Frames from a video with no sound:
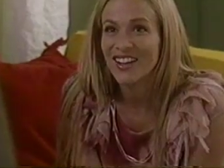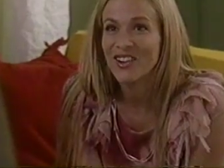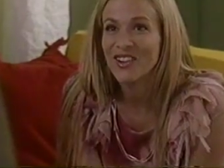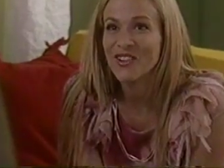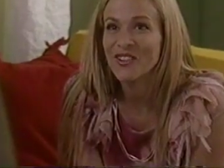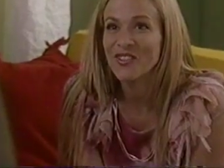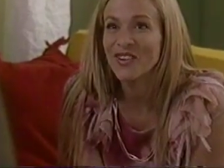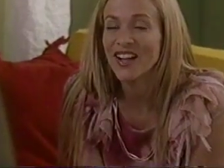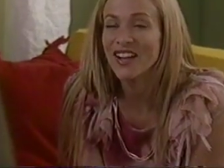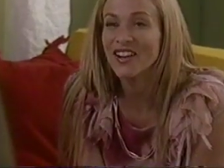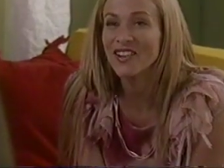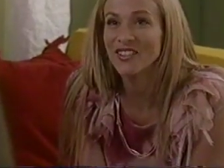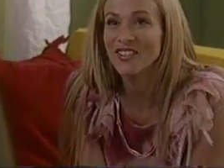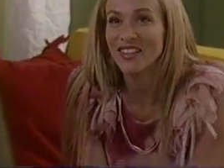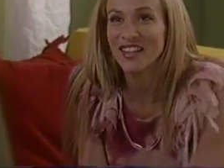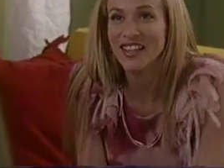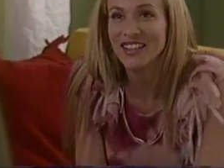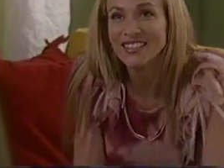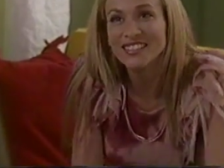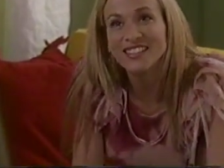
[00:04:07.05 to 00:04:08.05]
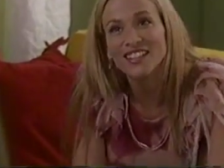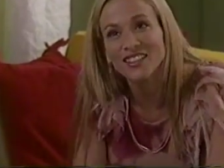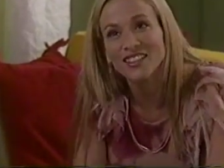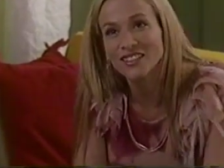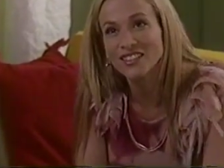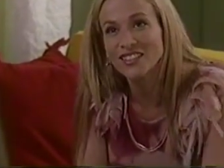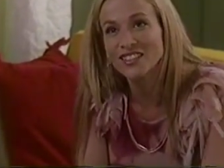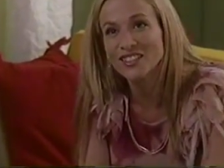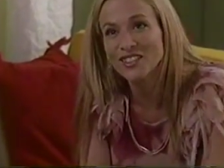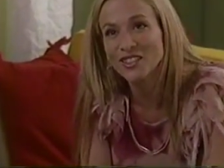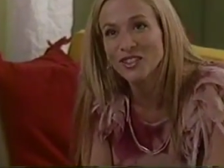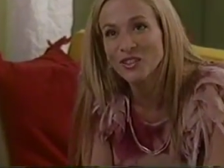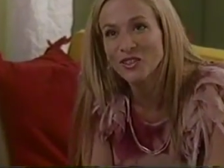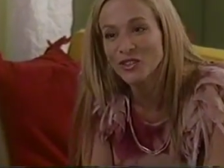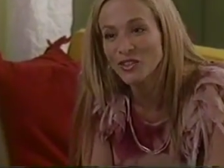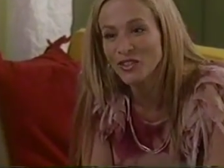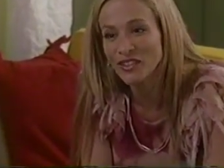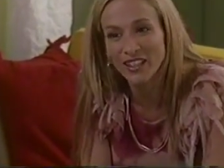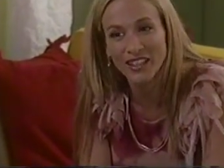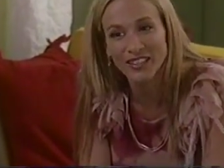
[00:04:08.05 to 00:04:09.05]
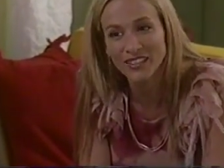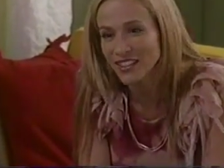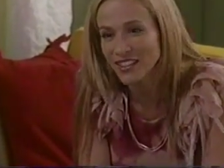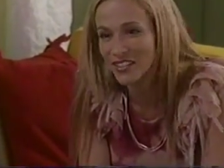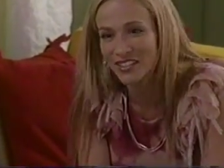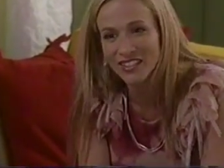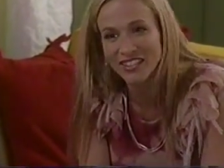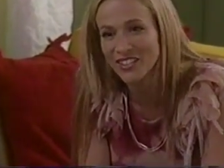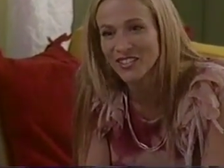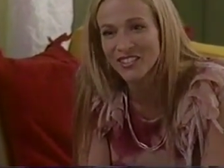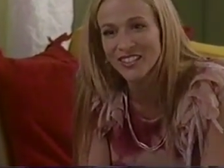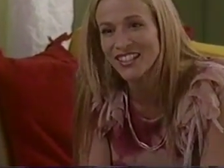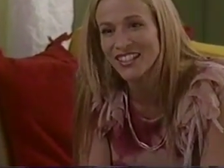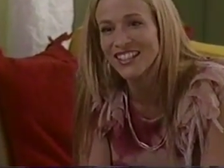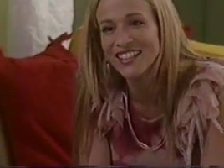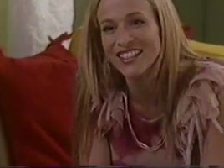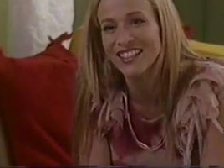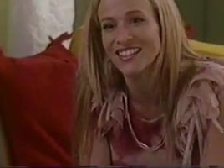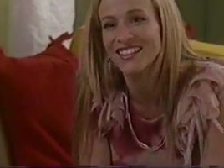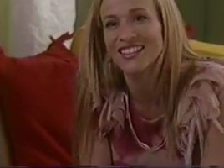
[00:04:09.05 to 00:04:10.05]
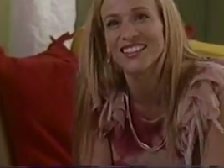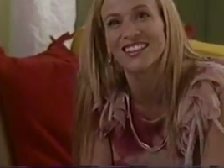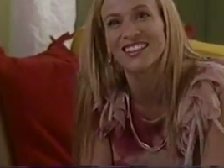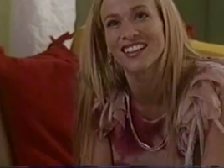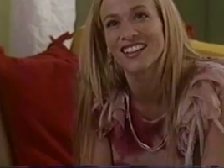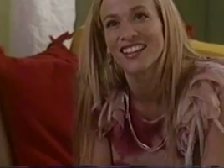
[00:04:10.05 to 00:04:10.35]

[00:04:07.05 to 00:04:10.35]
Oh, wow, that sounds so, that sounds so neat.